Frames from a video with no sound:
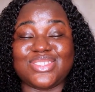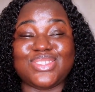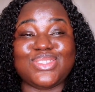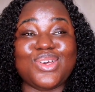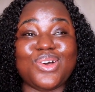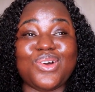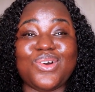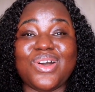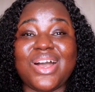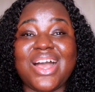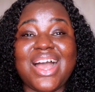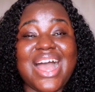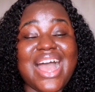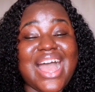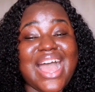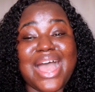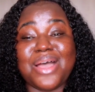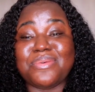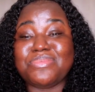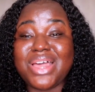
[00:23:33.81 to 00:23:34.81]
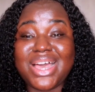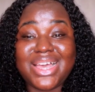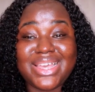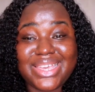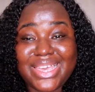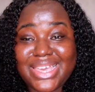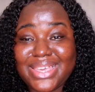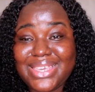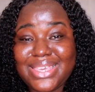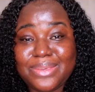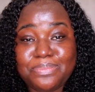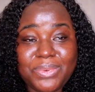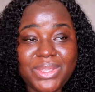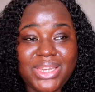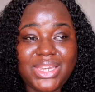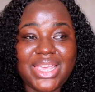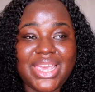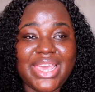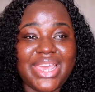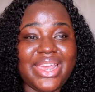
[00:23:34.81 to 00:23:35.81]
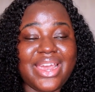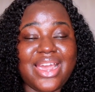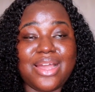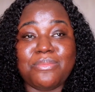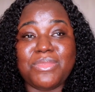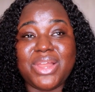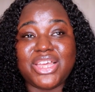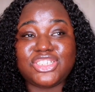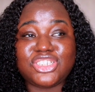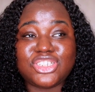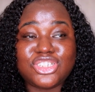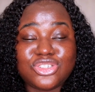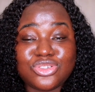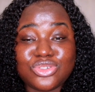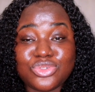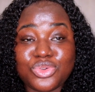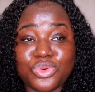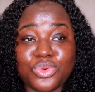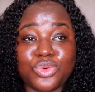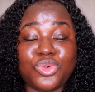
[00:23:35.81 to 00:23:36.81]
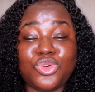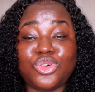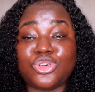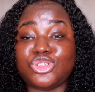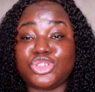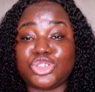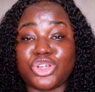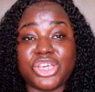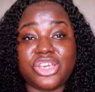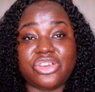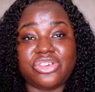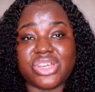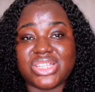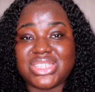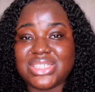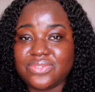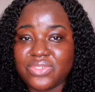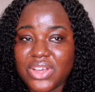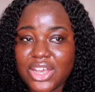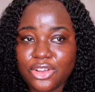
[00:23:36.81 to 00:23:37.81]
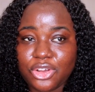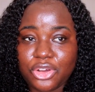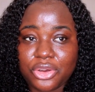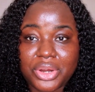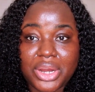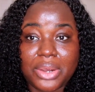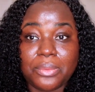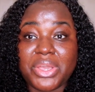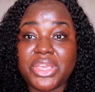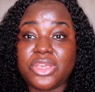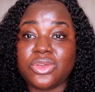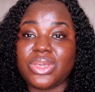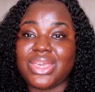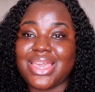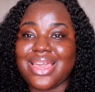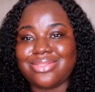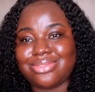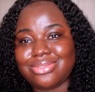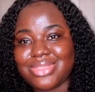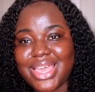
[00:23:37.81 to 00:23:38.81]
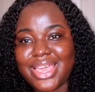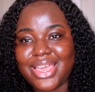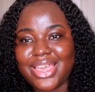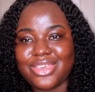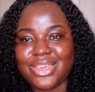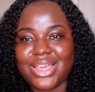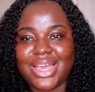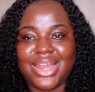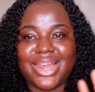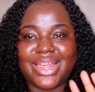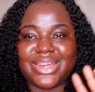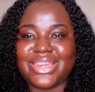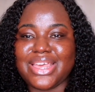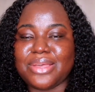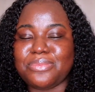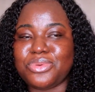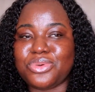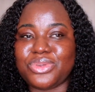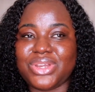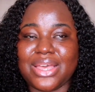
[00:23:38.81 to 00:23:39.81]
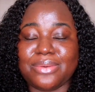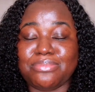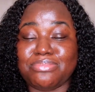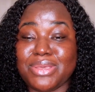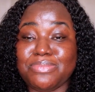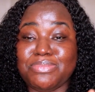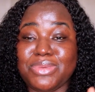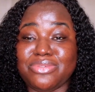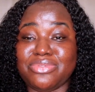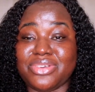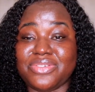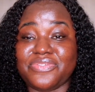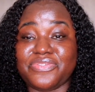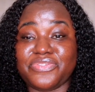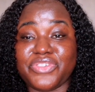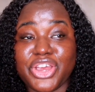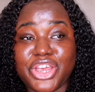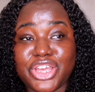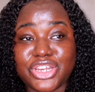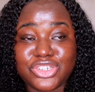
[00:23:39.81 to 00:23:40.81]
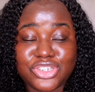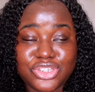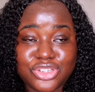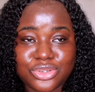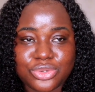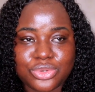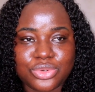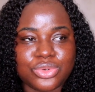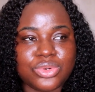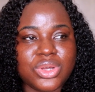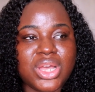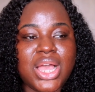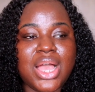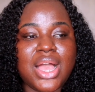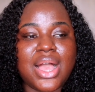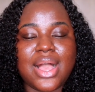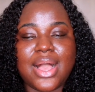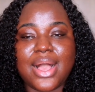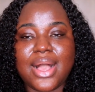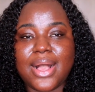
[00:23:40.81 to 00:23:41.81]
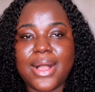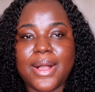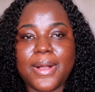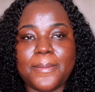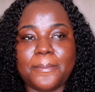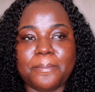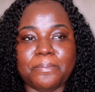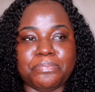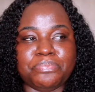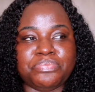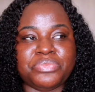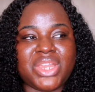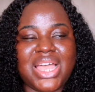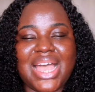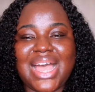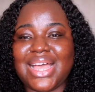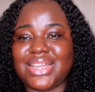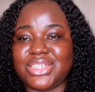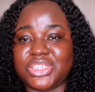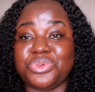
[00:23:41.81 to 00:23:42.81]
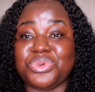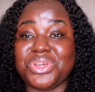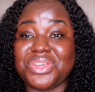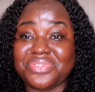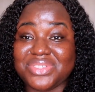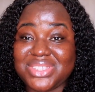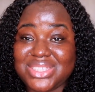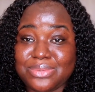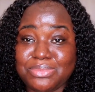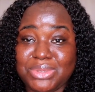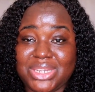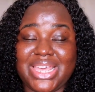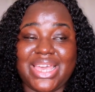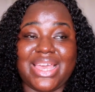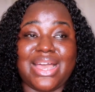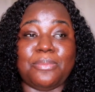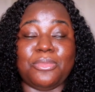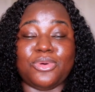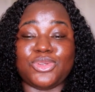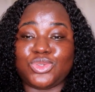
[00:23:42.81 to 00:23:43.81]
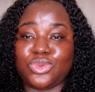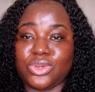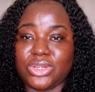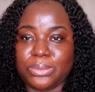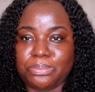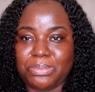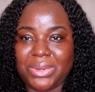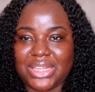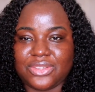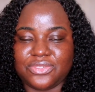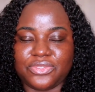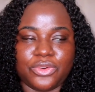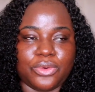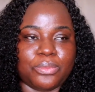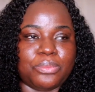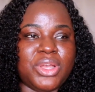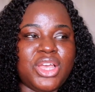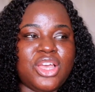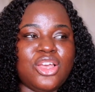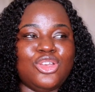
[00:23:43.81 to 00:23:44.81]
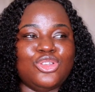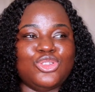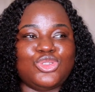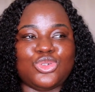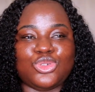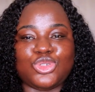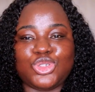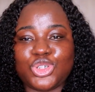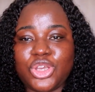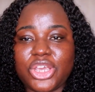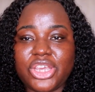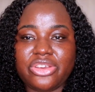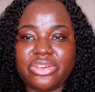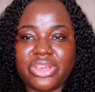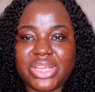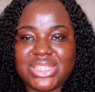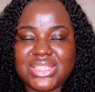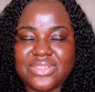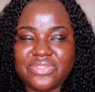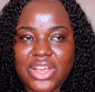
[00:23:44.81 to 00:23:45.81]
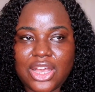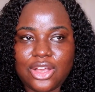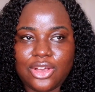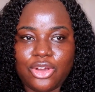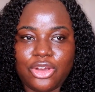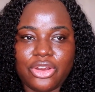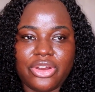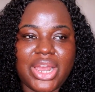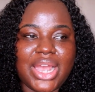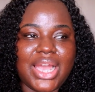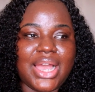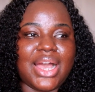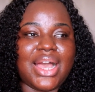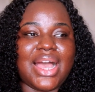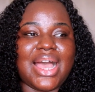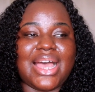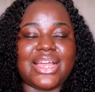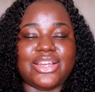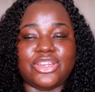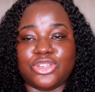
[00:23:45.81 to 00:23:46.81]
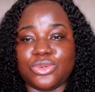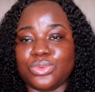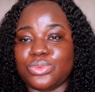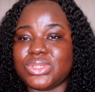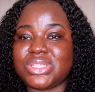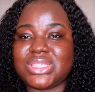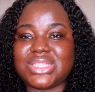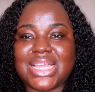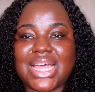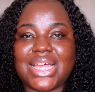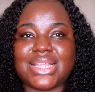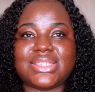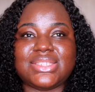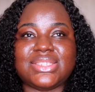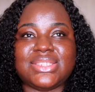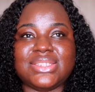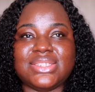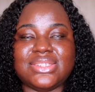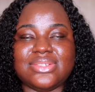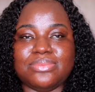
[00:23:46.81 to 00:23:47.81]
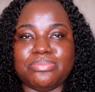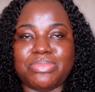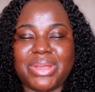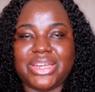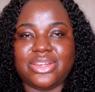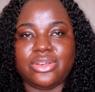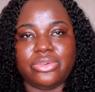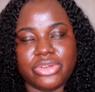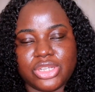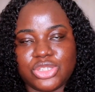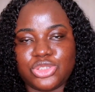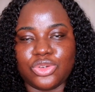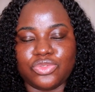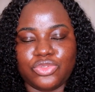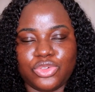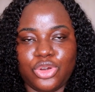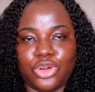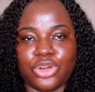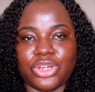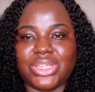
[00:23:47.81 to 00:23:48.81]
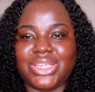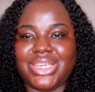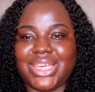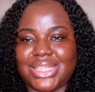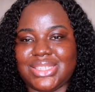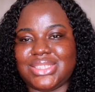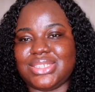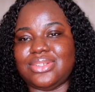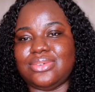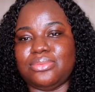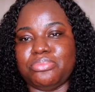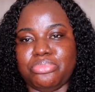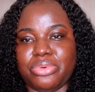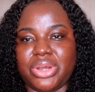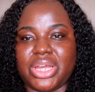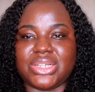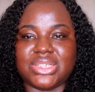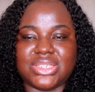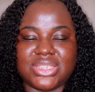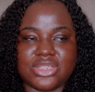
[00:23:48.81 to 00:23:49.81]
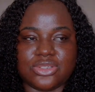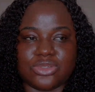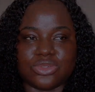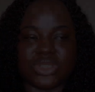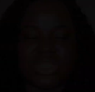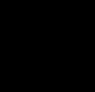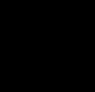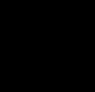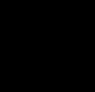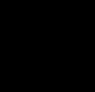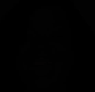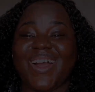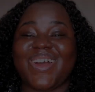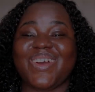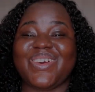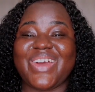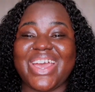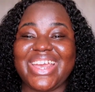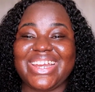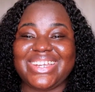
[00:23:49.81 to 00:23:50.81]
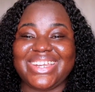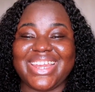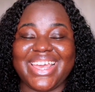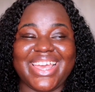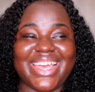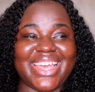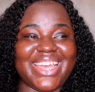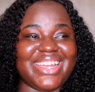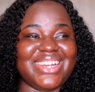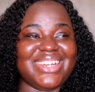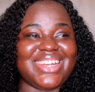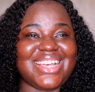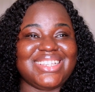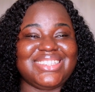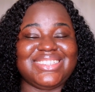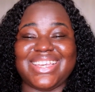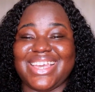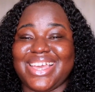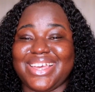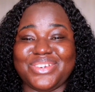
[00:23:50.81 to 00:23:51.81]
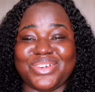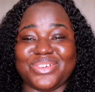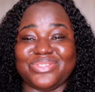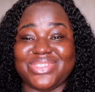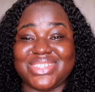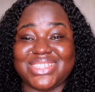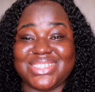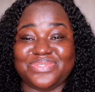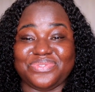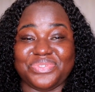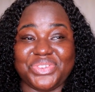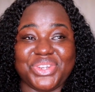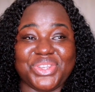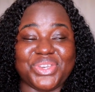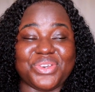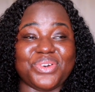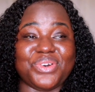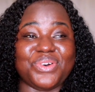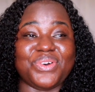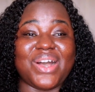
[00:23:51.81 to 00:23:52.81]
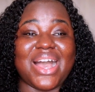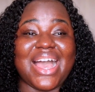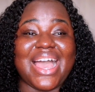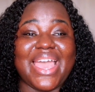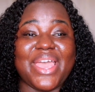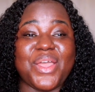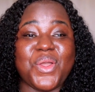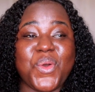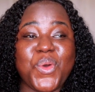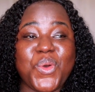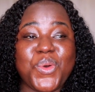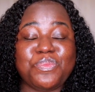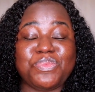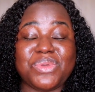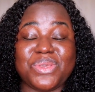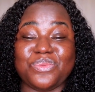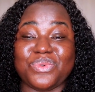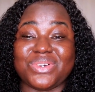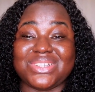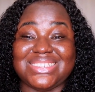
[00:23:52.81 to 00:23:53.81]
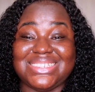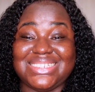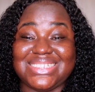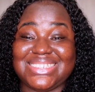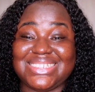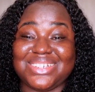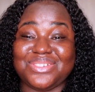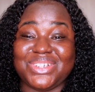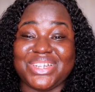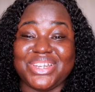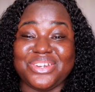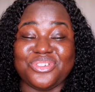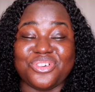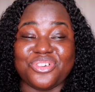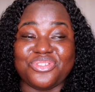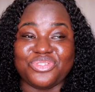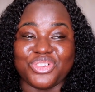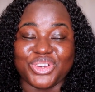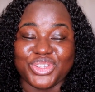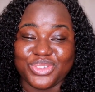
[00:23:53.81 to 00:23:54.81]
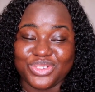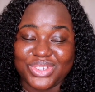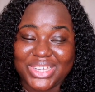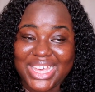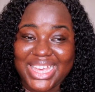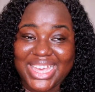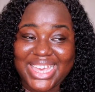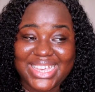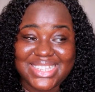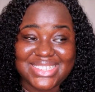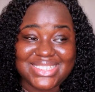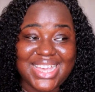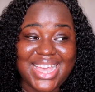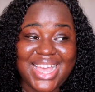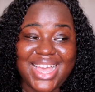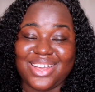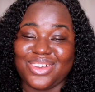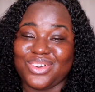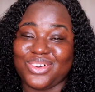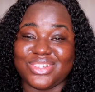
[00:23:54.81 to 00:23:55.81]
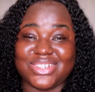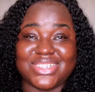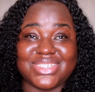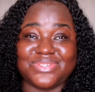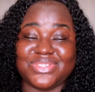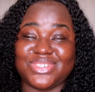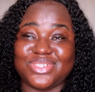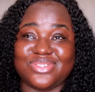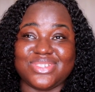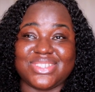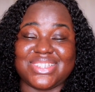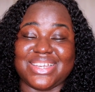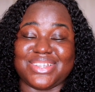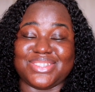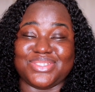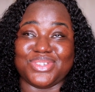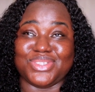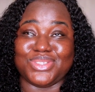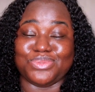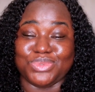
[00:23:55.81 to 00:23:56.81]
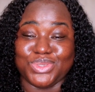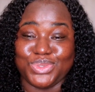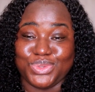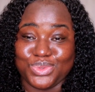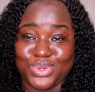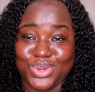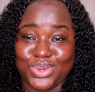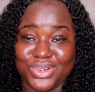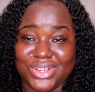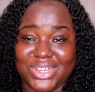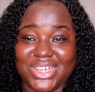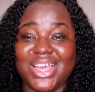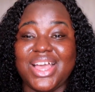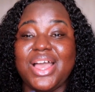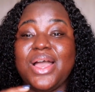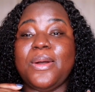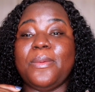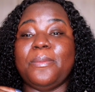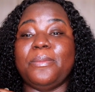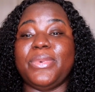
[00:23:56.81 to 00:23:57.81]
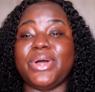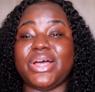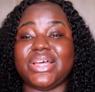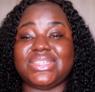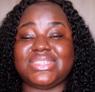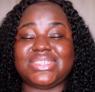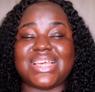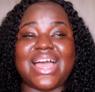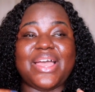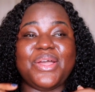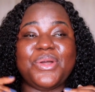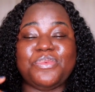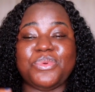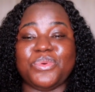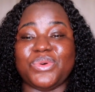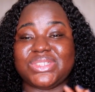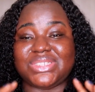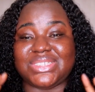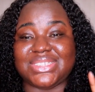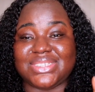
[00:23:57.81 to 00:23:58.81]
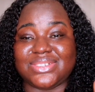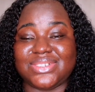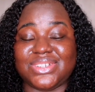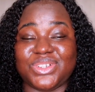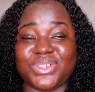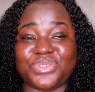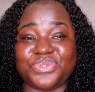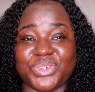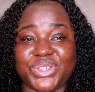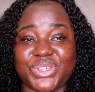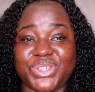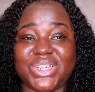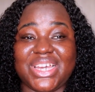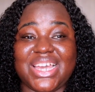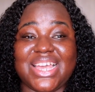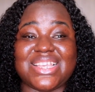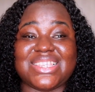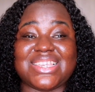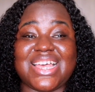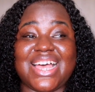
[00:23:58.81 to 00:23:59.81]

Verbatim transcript: So I'm not gatekeeping here. I'm letting you know. Go join Creative Agora. When you get there, you can let them know that Bemi referred you. Um, and you will even see me there. I'm also on the platform. So join Creative Agora and you will start, by the grace of God, getting brand deals. All right, then. That's the end of this video. I hope it was detailed enough for you guys. Ah, God, this video looks like it's going to be too long. But I hope it was detailed enough for you guys.